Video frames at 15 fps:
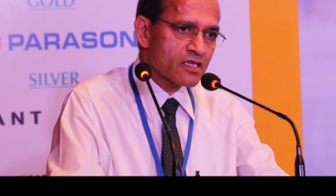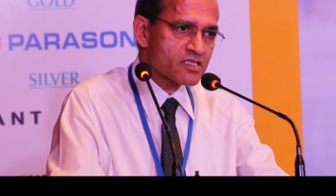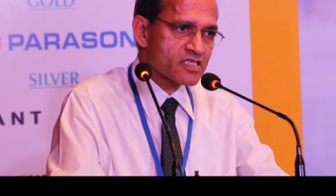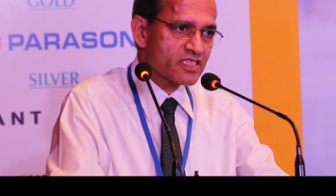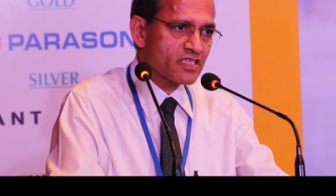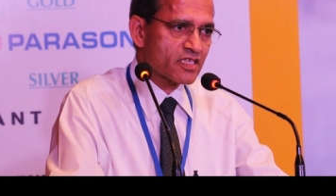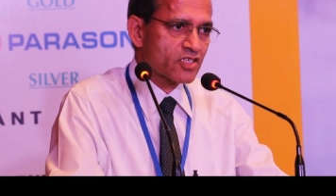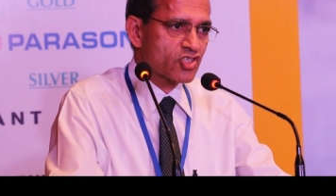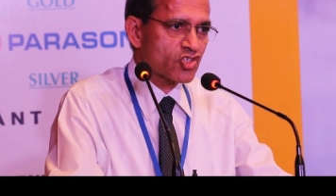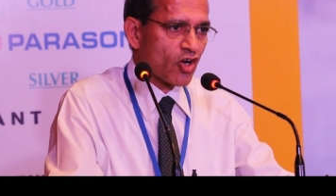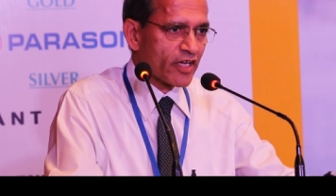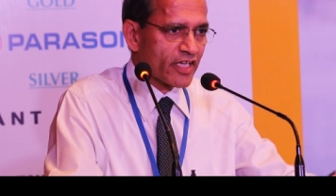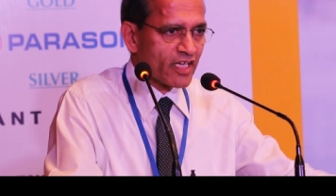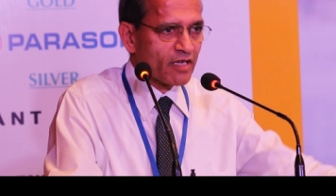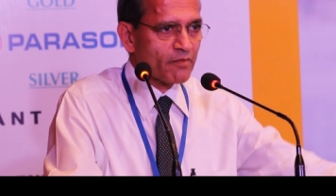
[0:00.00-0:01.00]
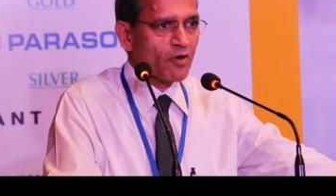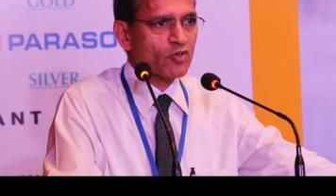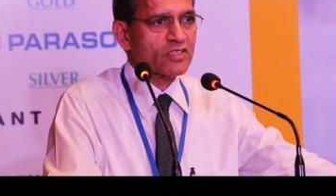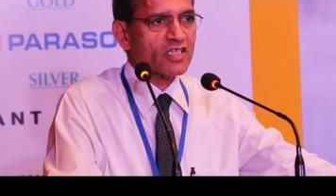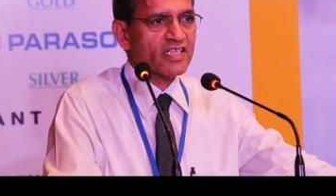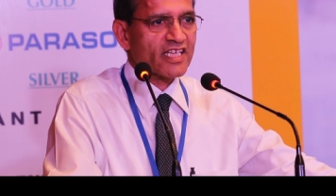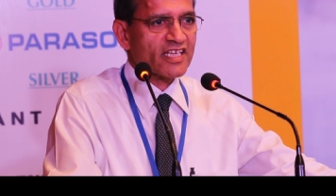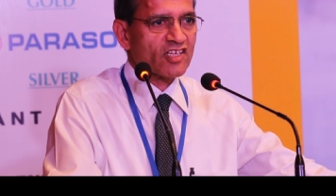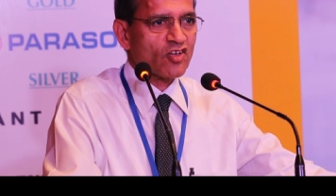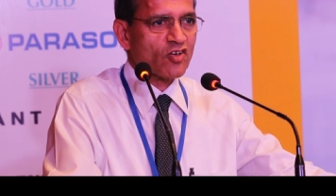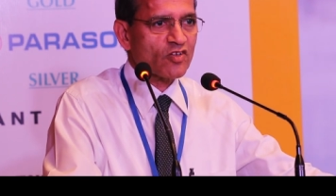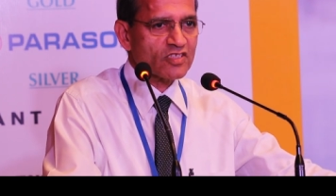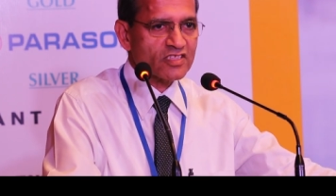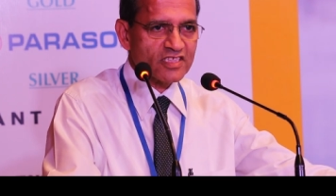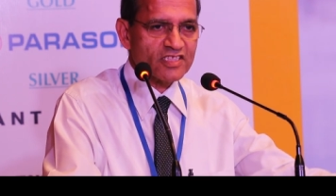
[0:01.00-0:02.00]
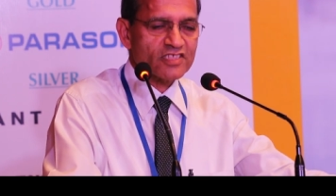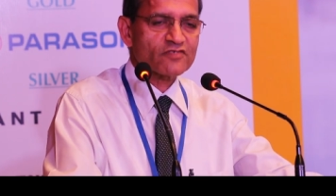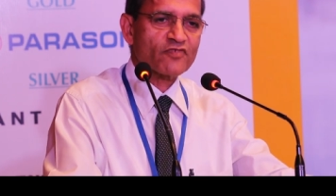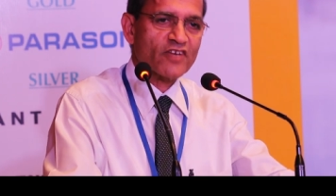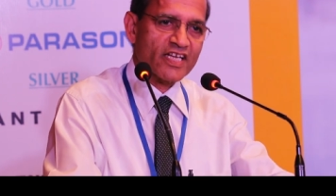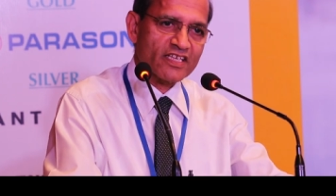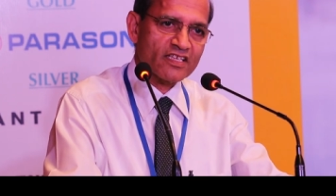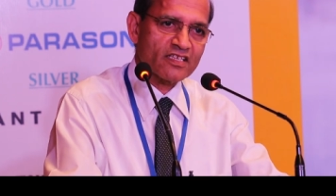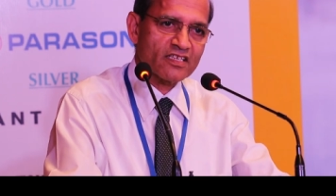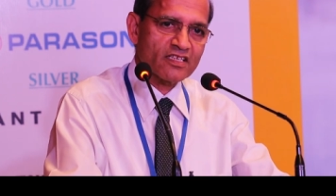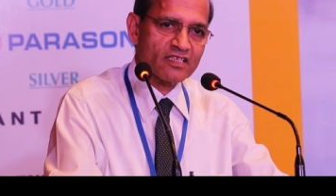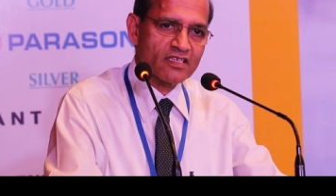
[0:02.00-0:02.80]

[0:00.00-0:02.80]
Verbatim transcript: see, the talking about the technology is fine,